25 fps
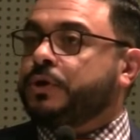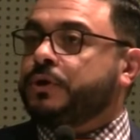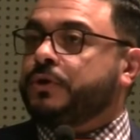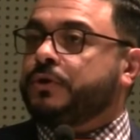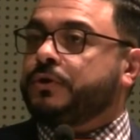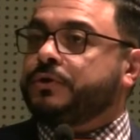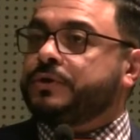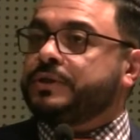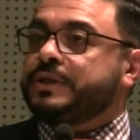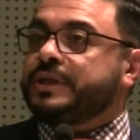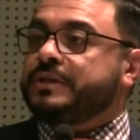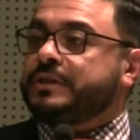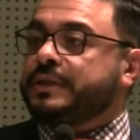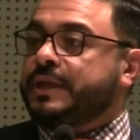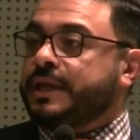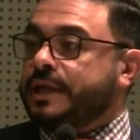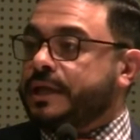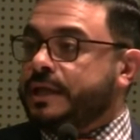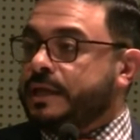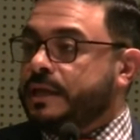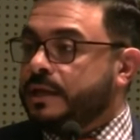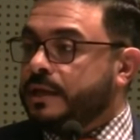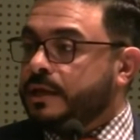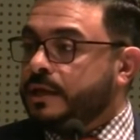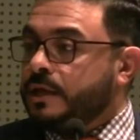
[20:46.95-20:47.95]
We heard that
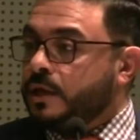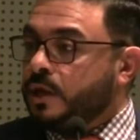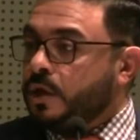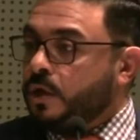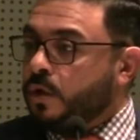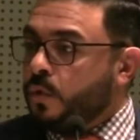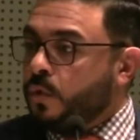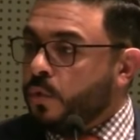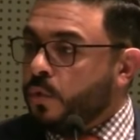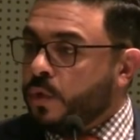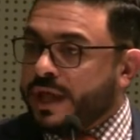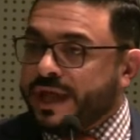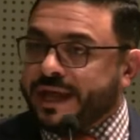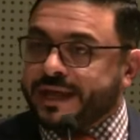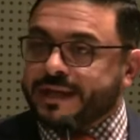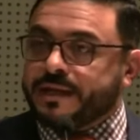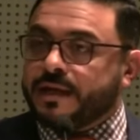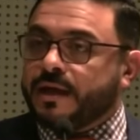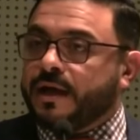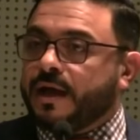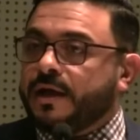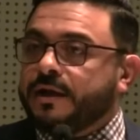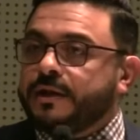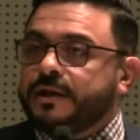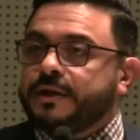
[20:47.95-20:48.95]
they
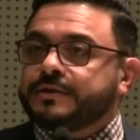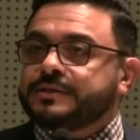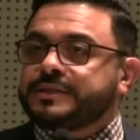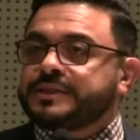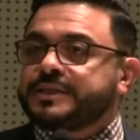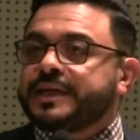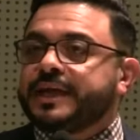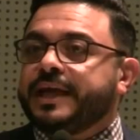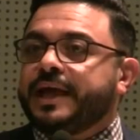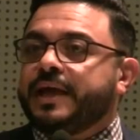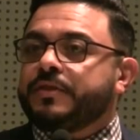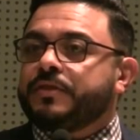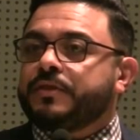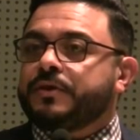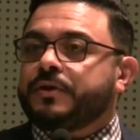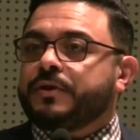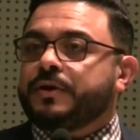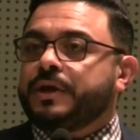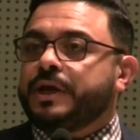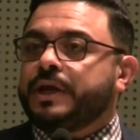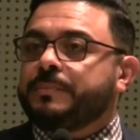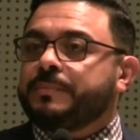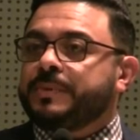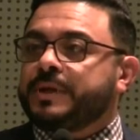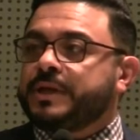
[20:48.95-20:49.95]
had gone there
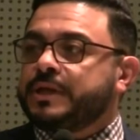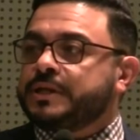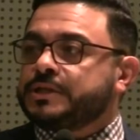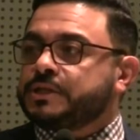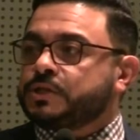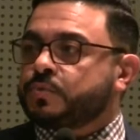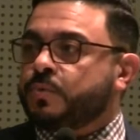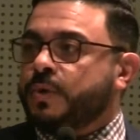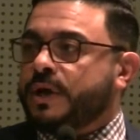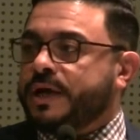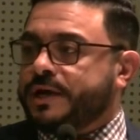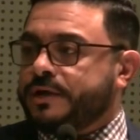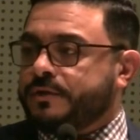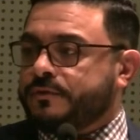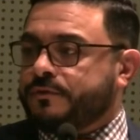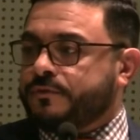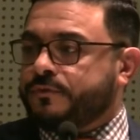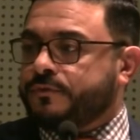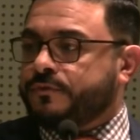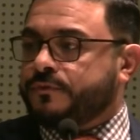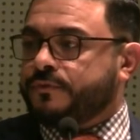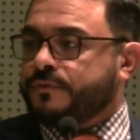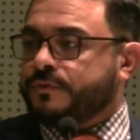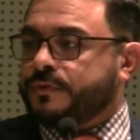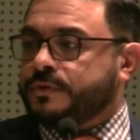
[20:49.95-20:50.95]
together, him and his
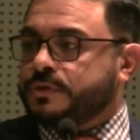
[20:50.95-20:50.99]
wife,